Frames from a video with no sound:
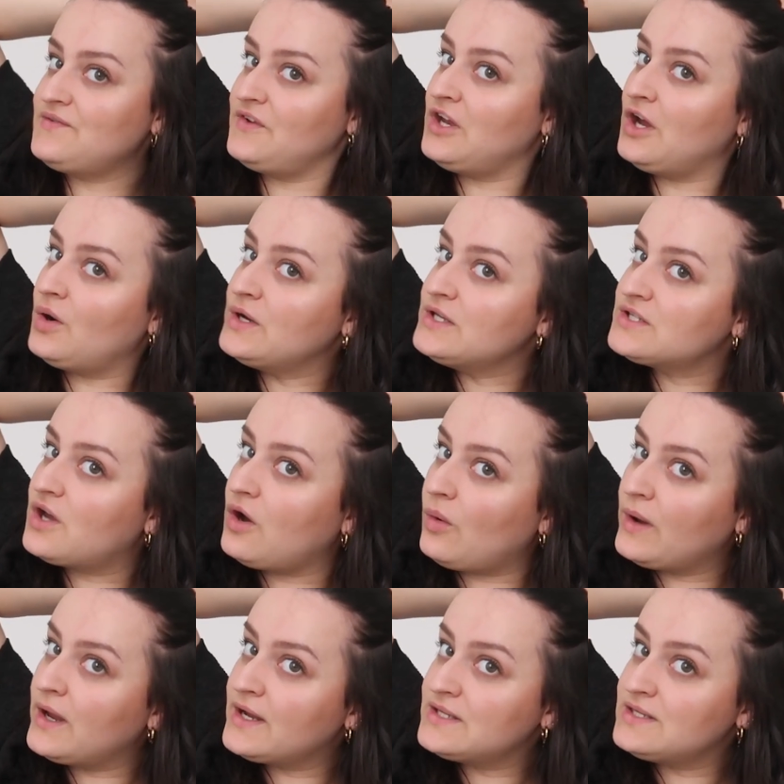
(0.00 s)
video is
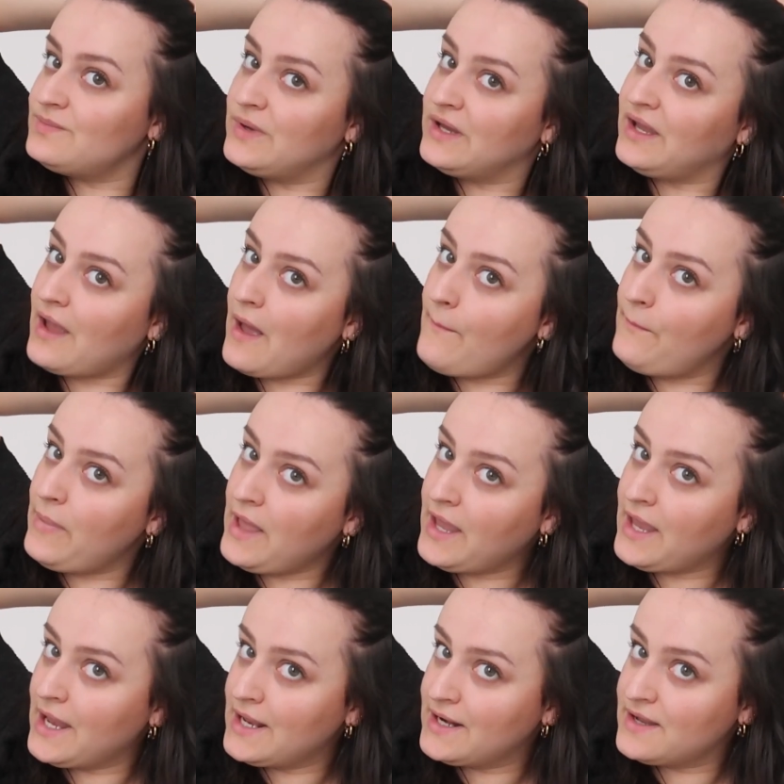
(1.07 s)
going to be a
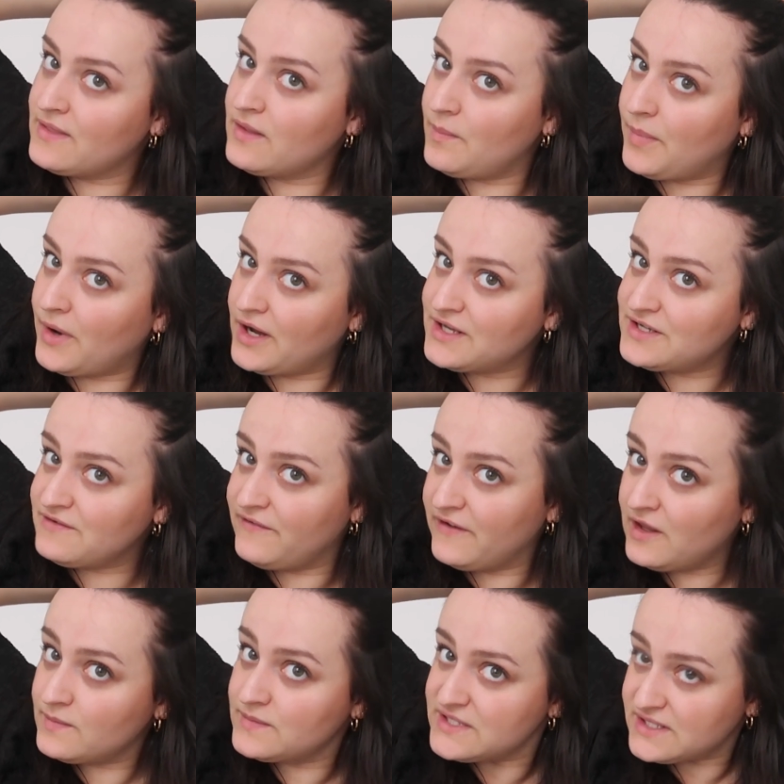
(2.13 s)
pain in the butt to
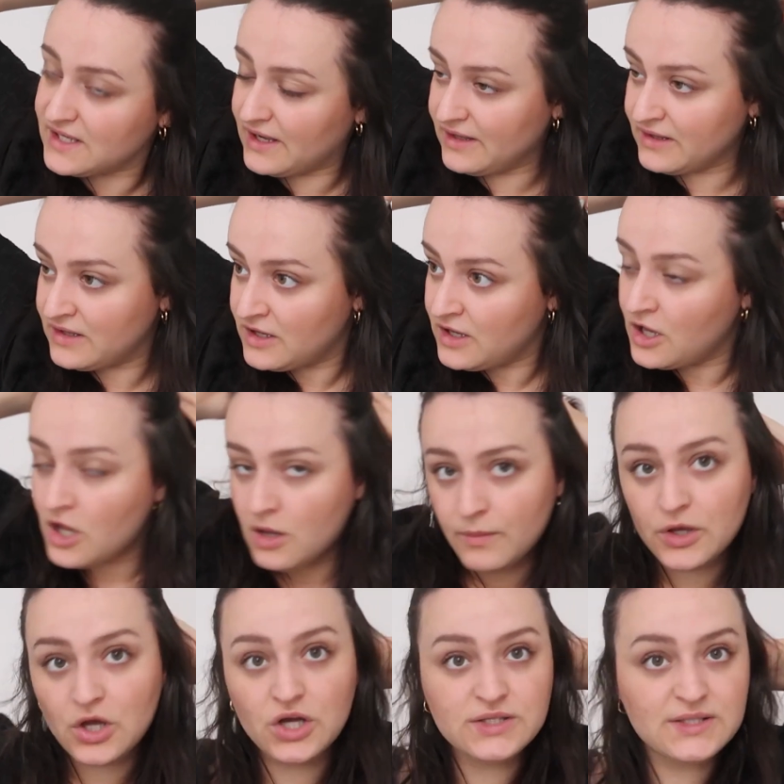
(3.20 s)
film still
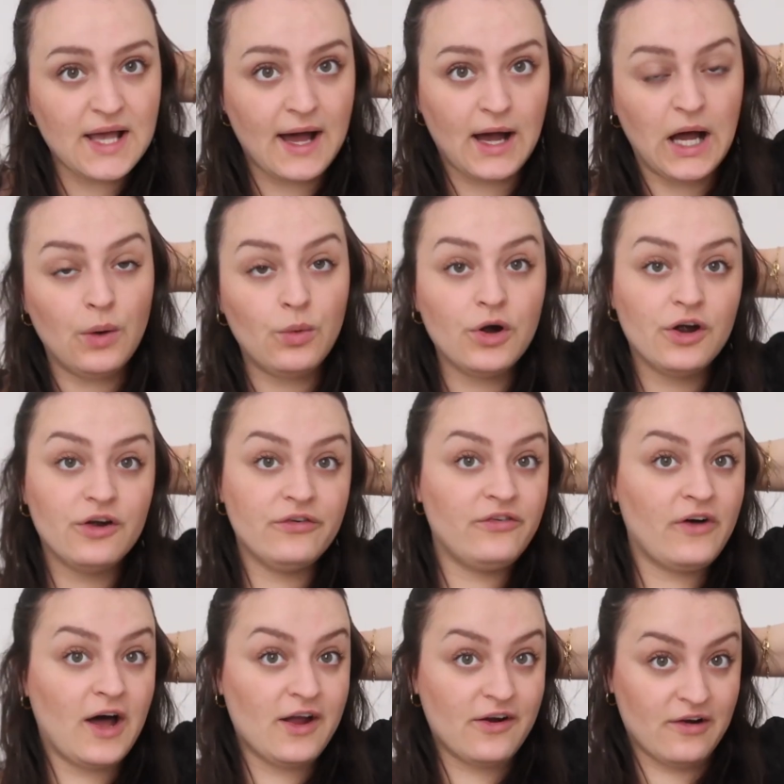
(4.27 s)
because our
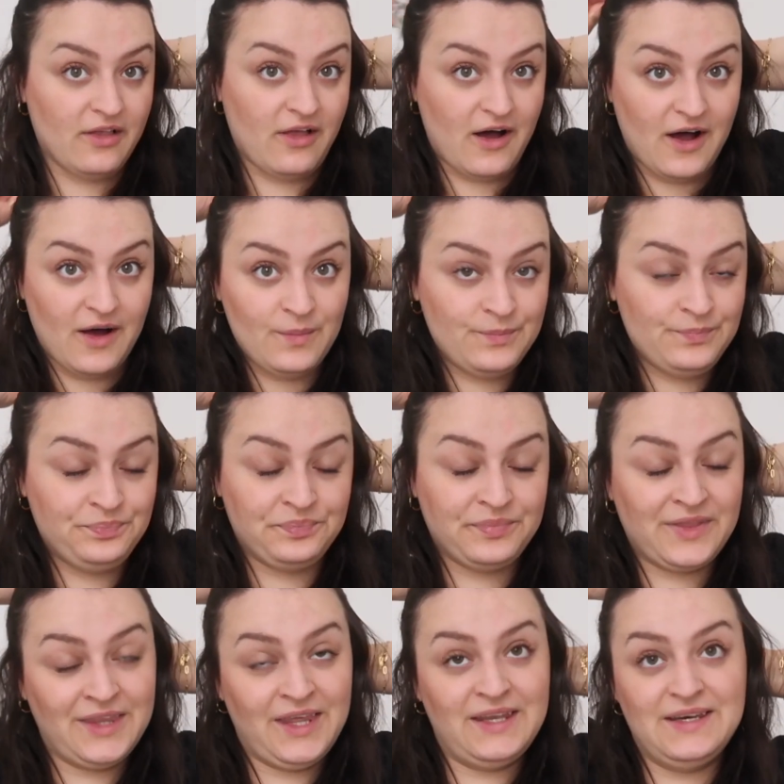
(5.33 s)
fire alarm
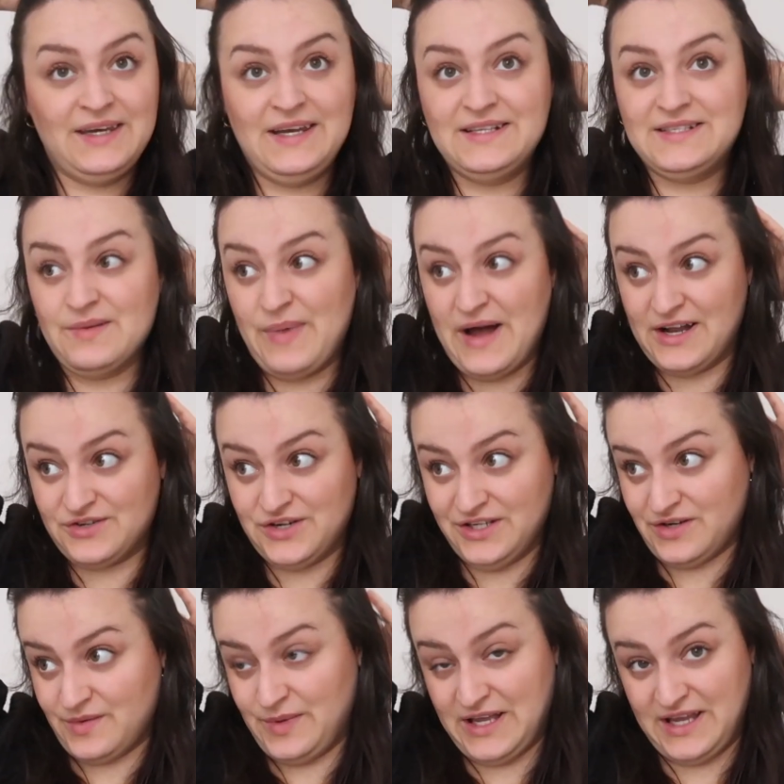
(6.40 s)
needs the batteries
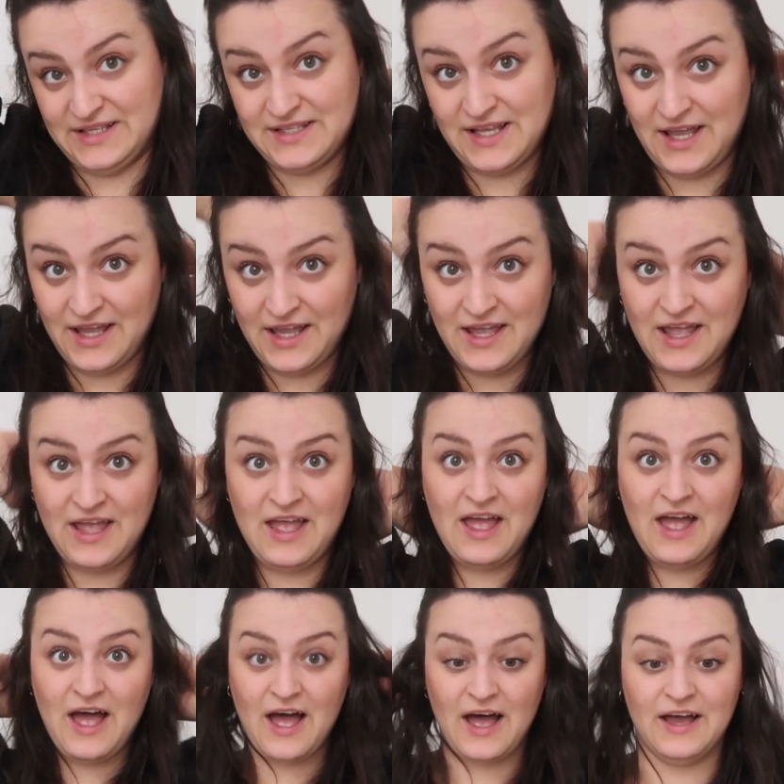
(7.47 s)
replacing
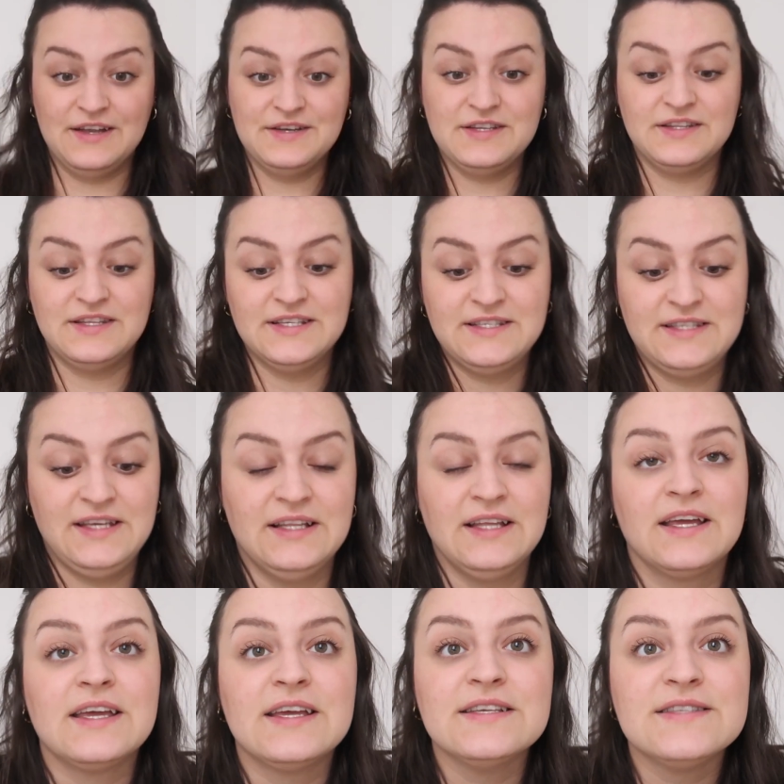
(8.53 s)
and the
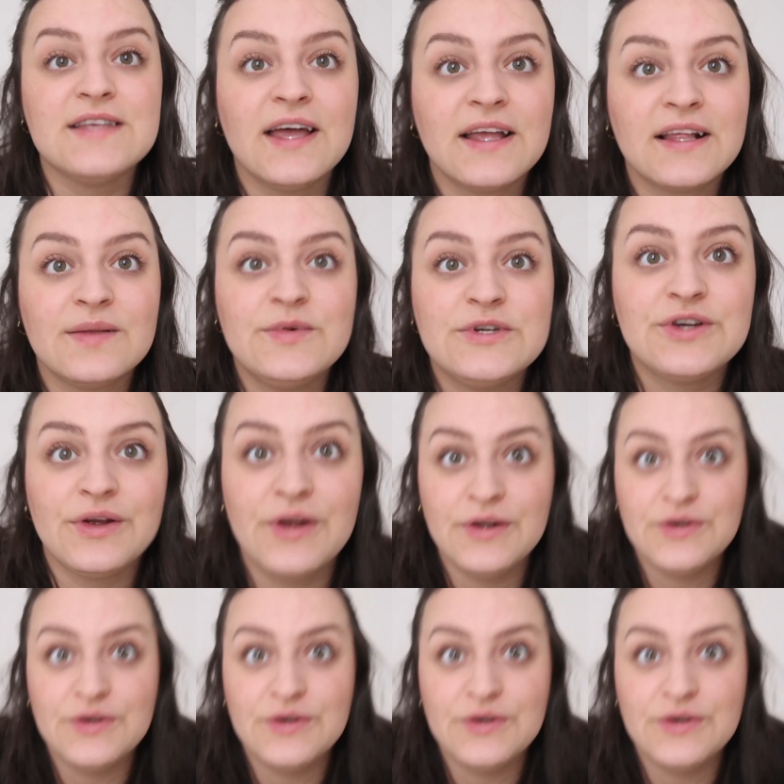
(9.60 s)
ceiling is like, let me show you,